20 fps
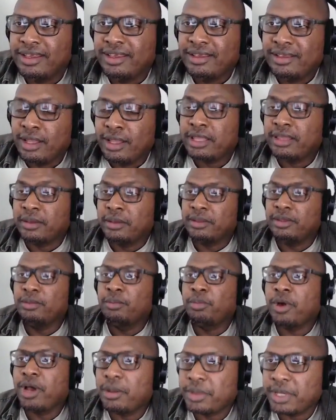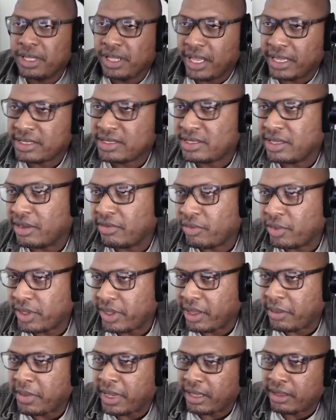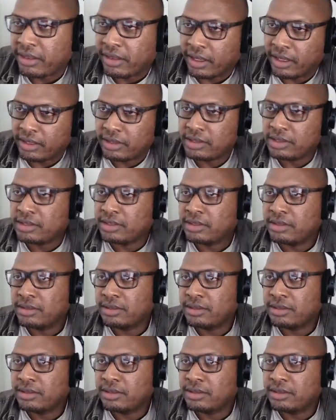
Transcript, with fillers: You yeah. like the you probably like stuff where they make things.